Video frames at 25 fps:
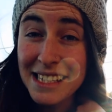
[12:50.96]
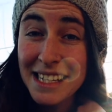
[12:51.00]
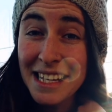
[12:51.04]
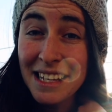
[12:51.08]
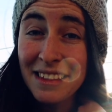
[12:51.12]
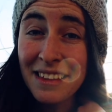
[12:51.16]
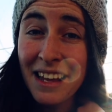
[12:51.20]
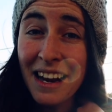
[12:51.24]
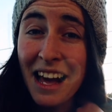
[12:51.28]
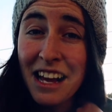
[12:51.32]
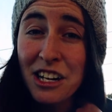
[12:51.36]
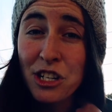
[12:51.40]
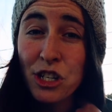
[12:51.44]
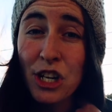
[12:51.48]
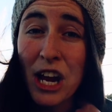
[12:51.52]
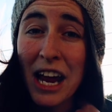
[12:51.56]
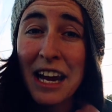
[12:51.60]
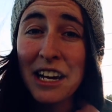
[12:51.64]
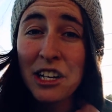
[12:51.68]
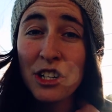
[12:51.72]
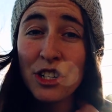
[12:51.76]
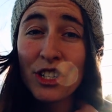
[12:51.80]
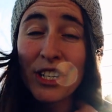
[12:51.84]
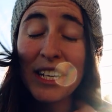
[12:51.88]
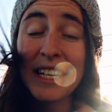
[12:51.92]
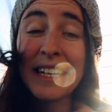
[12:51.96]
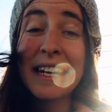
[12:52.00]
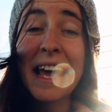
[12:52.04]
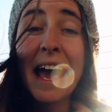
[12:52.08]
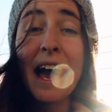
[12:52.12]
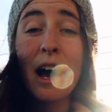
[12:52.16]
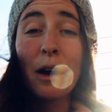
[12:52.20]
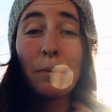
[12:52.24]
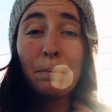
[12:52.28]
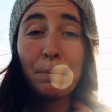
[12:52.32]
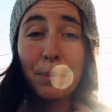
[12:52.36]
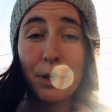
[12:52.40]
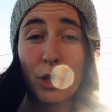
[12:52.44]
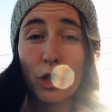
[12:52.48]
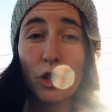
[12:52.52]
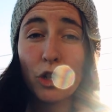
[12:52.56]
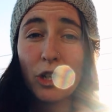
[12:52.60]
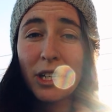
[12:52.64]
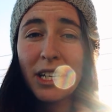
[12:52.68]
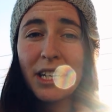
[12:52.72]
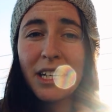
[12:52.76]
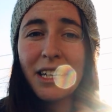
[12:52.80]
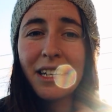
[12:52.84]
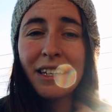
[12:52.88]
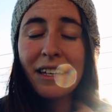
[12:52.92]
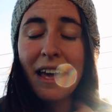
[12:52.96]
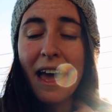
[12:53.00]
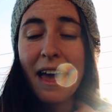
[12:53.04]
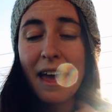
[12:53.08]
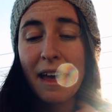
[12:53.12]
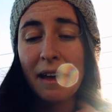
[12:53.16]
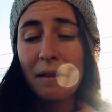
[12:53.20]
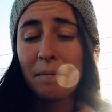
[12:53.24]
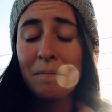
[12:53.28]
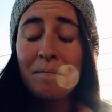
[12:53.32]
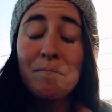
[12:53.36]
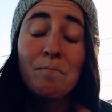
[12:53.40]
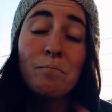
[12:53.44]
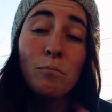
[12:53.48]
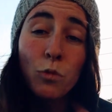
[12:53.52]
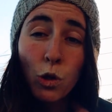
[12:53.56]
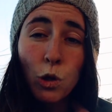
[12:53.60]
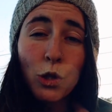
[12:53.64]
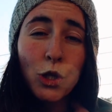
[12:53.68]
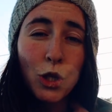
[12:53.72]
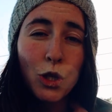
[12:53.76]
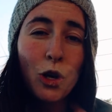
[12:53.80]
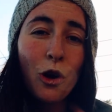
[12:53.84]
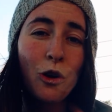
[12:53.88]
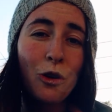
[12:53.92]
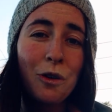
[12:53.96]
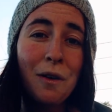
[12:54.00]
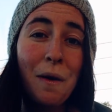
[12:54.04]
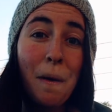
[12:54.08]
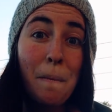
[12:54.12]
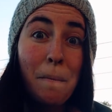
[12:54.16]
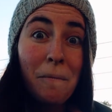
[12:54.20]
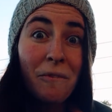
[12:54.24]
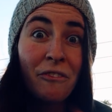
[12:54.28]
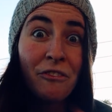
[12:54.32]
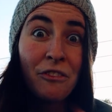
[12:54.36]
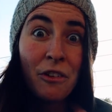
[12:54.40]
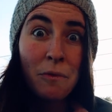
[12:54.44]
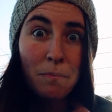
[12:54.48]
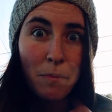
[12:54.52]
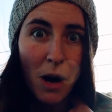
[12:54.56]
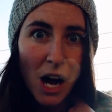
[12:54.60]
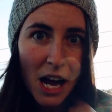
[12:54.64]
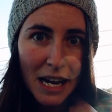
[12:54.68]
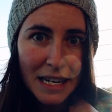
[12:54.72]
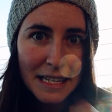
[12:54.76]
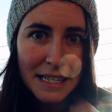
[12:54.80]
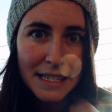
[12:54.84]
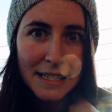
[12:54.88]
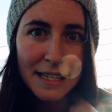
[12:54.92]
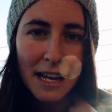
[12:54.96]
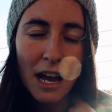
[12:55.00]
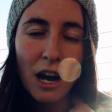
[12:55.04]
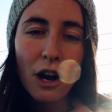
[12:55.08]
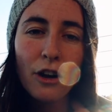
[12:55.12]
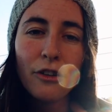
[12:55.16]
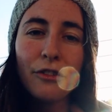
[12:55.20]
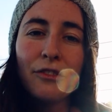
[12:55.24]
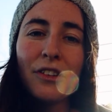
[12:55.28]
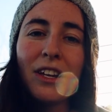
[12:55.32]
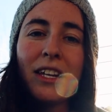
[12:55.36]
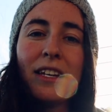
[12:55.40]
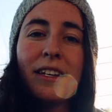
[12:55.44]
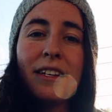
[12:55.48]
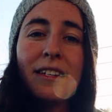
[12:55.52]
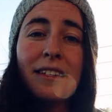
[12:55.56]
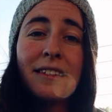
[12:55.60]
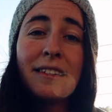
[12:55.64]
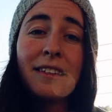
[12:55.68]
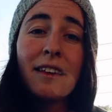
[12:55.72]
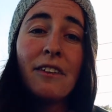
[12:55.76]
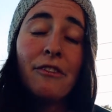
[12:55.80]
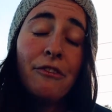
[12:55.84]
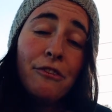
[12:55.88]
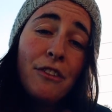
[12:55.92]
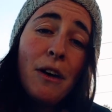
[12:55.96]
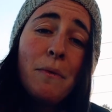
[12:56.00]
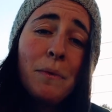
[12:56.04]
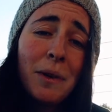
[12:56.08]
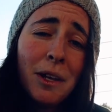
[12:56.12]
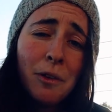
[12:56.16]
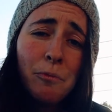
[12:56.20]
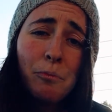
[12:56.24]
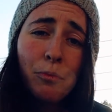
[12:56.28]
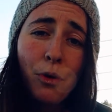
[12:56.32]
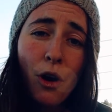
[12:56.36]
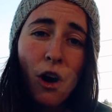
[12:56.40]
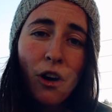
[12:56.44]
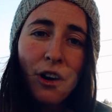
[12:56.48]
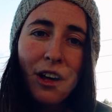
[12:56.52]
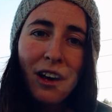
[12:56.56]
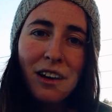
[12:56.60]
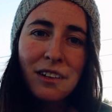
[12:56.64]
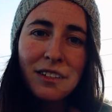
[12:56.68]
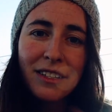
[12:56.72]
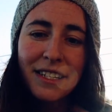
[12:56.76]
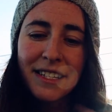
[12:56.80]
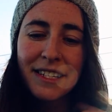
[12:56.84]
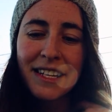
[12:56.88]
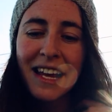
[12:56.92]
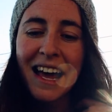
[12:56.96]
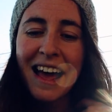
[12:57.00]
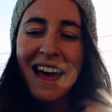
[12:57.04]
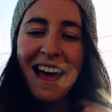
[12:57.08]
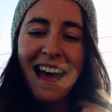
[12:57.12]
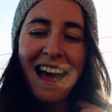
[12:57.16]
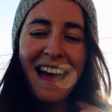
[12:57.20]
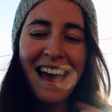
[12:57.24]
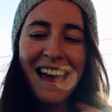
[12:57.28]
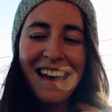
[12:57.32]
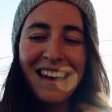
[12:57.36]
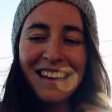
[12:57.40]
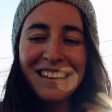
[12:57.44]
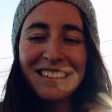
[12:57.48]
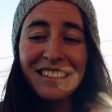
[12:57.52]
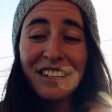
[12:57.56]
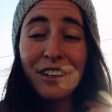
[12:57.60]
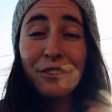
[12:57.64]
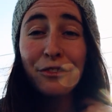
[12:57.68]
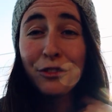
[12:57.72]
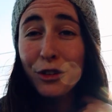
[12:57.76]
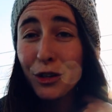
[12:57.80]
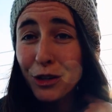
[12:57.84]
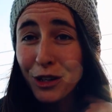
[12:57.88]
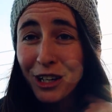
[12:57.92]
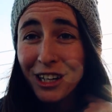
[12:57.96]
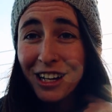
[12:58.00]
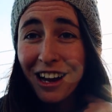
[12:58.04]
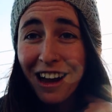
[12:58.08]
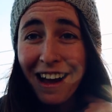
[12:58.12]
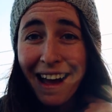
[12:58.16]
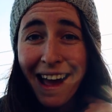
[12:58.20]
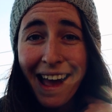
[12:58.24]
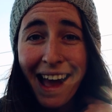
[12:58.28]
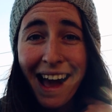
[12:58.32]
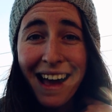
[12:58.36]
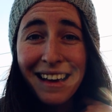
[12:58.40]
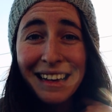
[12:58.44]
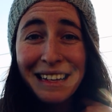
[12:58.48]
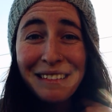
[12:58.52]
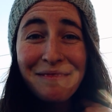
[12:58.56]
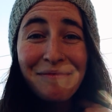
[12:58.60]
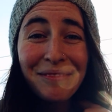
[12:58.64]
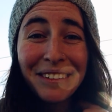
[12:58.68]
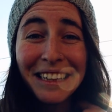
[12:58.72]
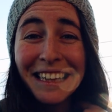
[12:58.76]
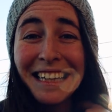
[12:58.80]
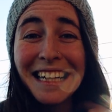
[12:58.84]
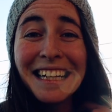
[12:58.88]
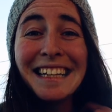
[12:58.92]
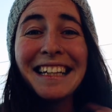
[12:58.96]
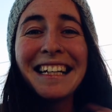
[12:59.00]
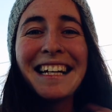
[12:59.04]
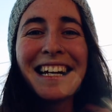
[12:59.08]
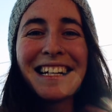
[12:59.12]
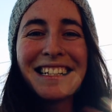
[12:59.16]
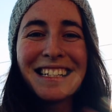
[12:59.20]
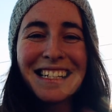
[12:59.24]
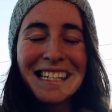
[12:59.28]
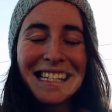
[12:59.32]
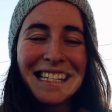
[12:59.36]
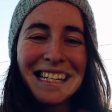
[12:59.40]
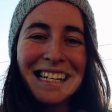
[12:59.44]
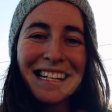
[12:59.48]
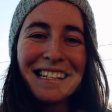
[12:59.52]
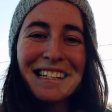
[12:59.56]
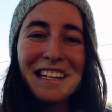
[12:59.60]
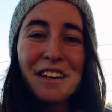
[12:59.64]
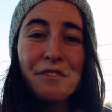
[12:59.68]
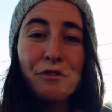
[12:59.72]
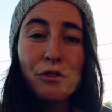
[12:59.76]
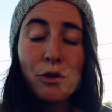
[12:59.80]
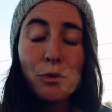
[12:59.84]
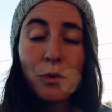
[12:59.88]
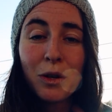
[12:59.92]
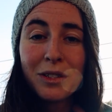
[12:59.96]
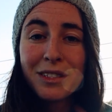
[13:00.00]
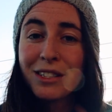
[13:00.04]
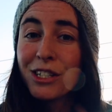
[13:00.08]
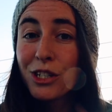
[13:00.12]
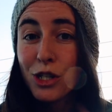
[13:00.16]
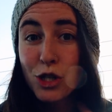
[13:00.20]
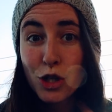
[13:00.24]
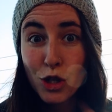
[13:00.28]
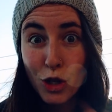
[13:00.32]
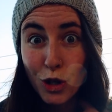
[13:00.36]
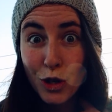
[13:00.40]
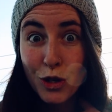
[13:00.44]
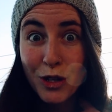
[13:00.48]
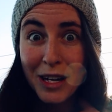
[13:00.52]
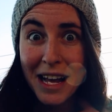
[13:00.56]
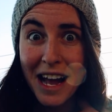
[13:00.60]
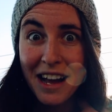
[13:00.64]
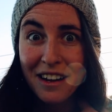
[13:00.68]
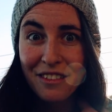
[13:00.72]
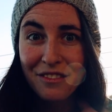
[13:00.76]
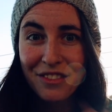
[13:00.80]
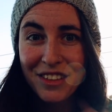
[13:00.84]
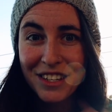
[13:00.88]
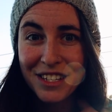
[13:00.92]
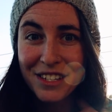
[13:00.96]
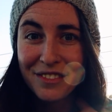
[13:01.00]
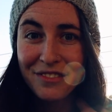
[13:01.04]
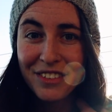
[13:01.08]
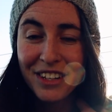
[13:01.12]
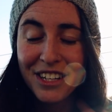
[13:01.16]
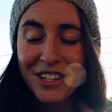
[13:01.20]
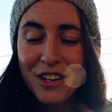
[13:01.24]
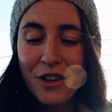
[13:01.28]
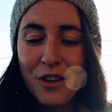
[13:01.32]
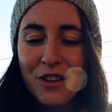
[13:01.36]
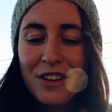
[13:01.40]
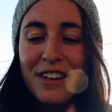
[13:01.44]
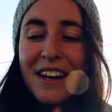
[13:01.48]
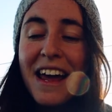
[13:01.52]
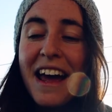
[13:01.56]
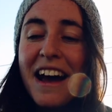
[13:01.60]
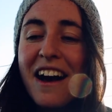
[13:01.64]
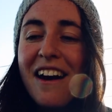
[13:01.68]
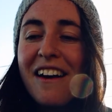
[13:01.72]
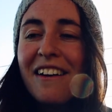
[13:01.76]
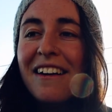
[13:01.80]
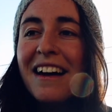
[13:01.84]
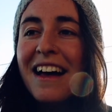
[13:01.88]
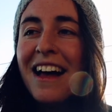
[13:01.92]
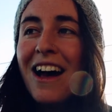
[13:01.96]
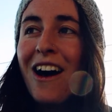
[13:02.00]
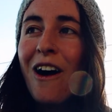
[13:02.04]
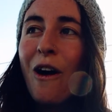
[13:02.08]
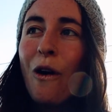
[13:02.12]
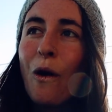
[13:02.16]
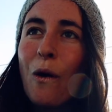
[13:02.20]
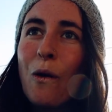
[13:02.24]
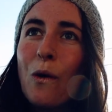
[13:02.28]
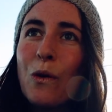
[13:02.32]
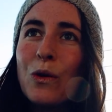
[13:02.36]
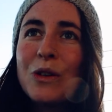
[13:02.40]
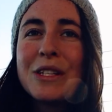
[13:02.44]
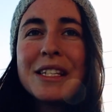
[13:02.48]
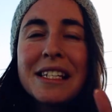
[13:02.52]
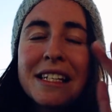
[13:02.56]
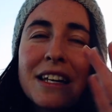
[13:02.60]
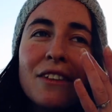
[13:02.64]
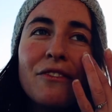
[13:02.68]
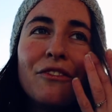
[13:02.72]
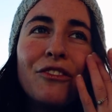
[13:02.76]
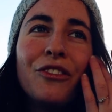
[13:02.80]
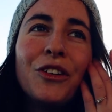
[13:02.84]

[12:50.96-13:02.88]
thing that I changed in our beauty, more so for myself, is feminine products. And if you're a guy, I completely understand if you want to tune out of this video now or skip